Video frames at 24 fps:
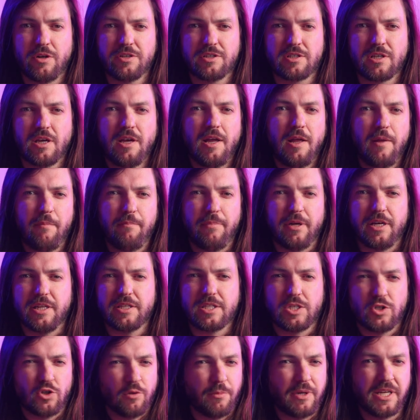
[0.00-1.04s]
want, but
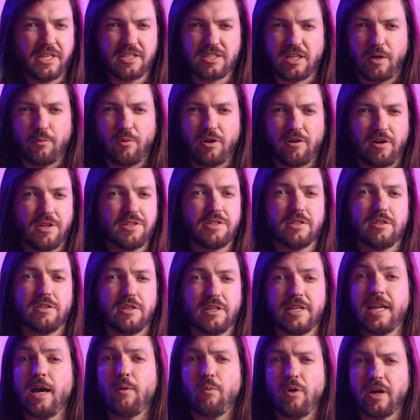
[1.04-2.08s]
it's normally somewhere under the
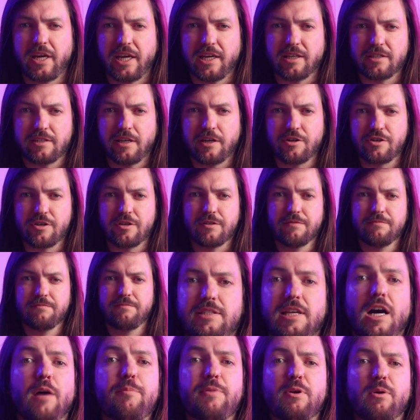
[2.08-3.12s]
networking section.
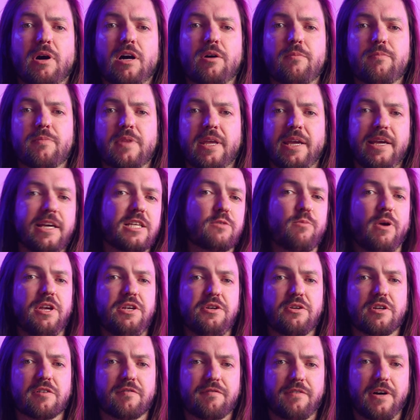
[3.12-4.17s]
To help you out, here's where
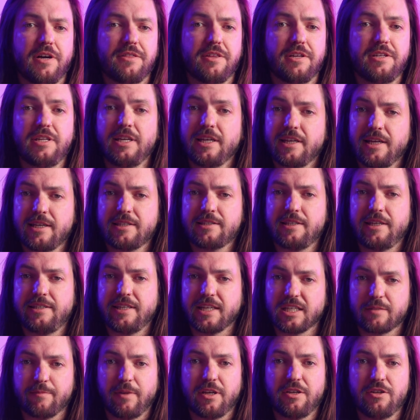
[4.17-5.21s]
you can find the DNS
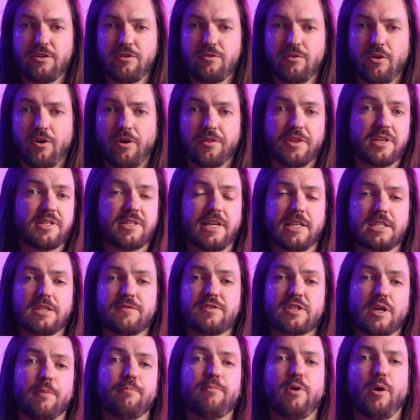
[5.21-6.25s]
settings menu on the sets
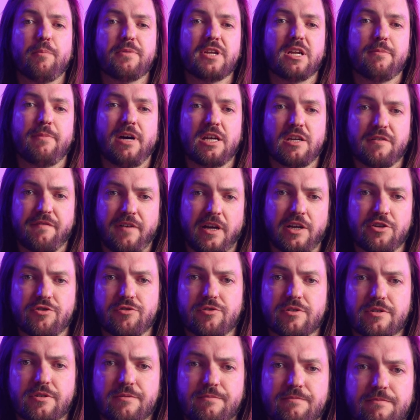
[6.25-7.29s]
of some popular
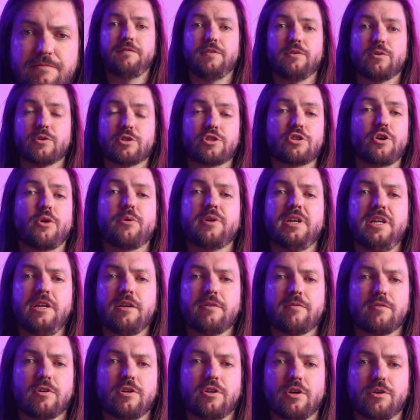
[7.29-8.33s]
manufacturers. For
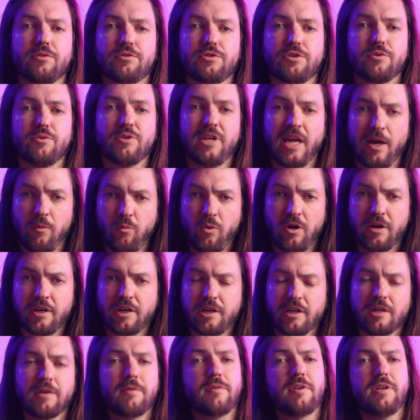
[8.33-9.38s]
Sony, go to
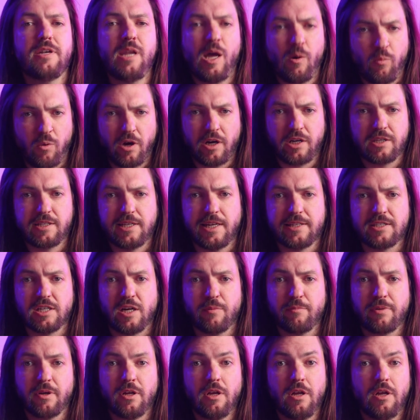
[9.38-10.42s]
Network, Network
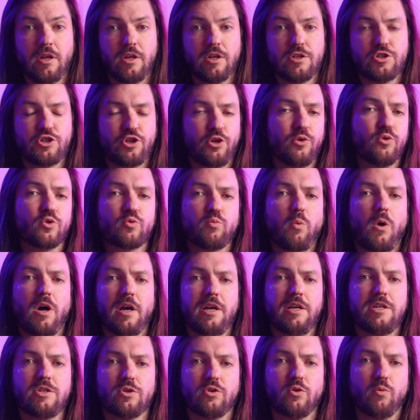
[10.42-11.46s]
Setup, choose
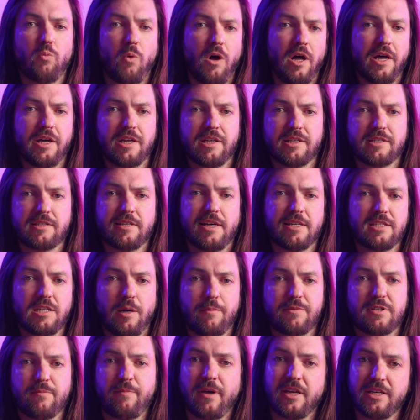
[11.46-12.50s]
Wired or Wireless
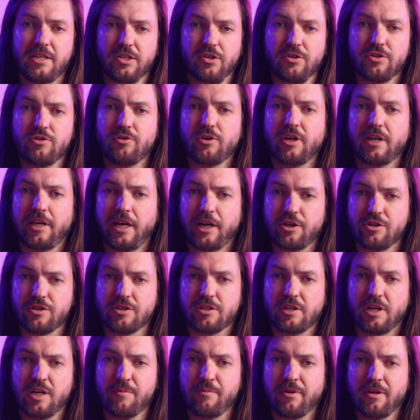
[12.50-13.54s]
Setup depending on your connection
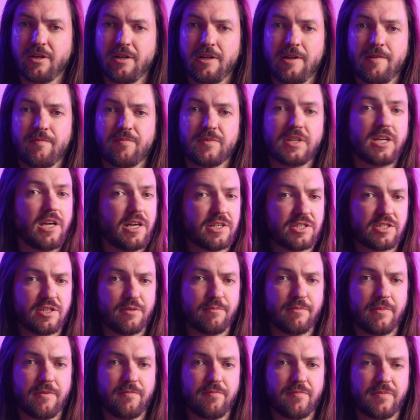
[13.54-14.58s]
type,
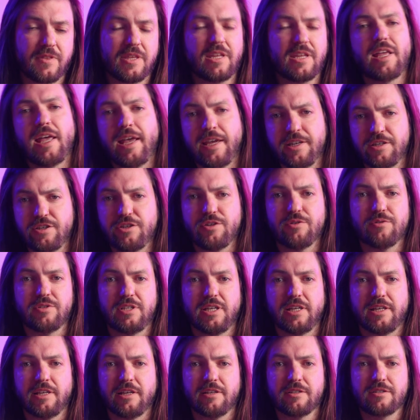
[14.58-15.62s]
Custom, enter your
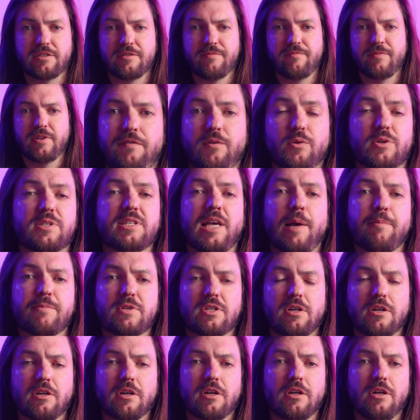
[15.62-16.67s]
DNS. For
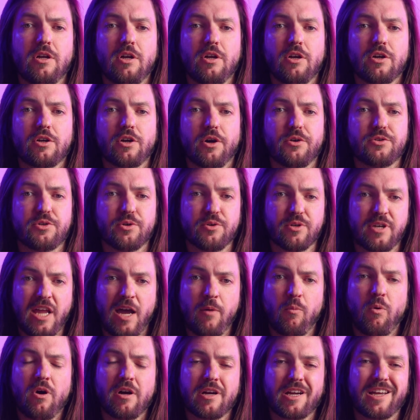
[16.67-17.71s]
Samsung, go to
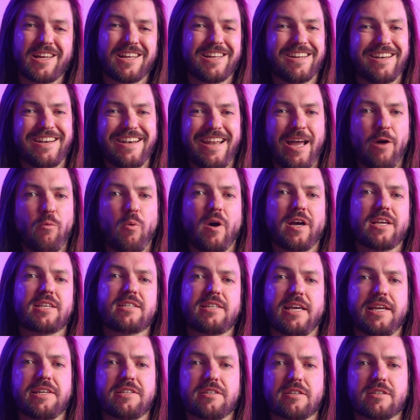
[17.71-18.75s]
Network, Network
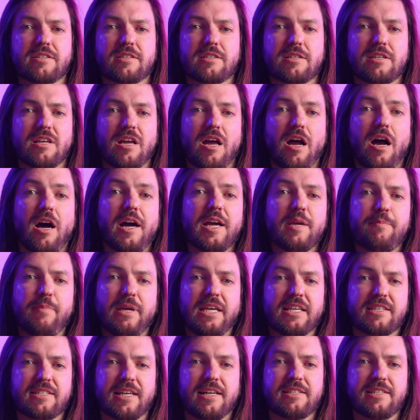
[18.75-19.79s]
Status,
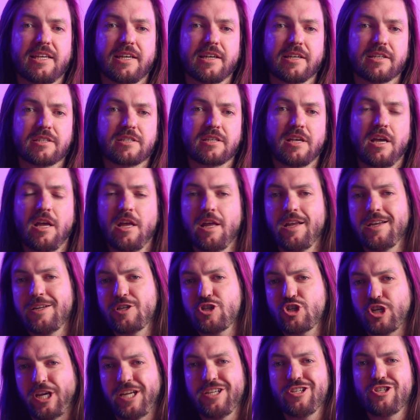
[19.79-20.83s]
IP settings,
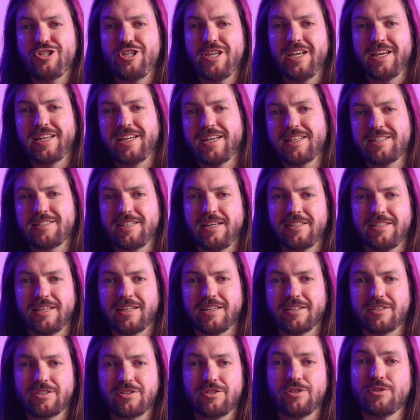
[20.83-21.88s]
change DNS
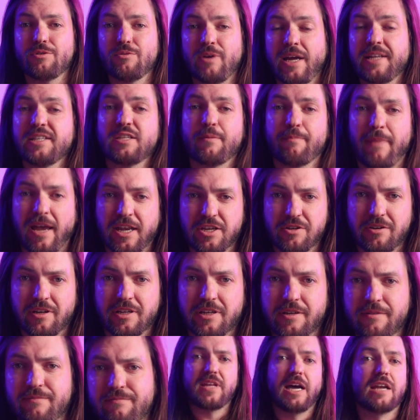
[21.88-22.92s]
settings to enter
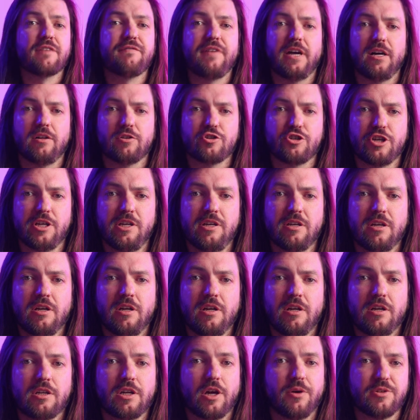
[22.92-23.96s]
manually. And for LG,
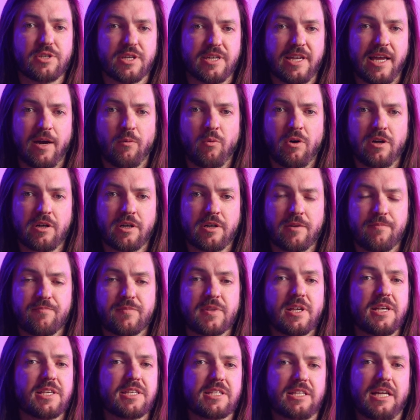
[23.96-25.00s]
go to Network,
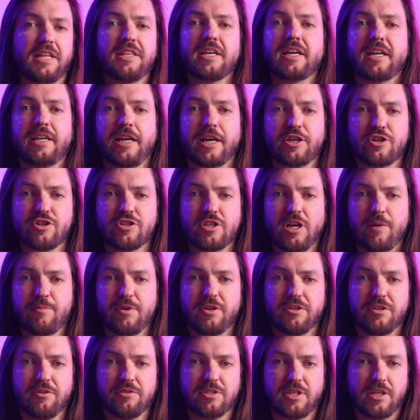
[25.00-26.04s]
select the connection type
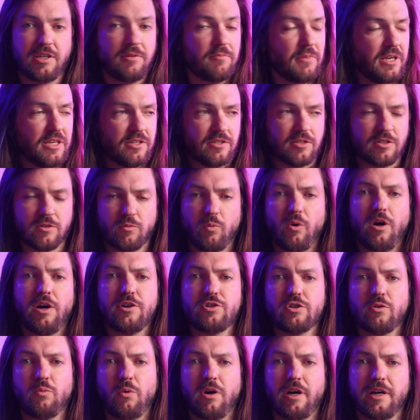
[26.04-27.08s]
you're using, either
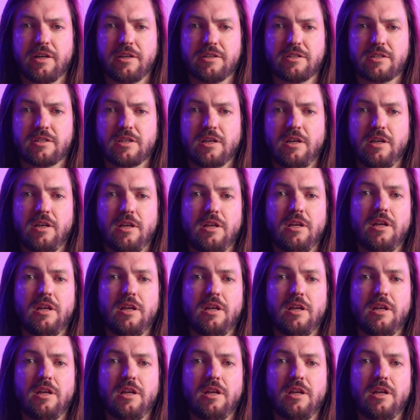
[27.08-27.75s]
wired or wireless,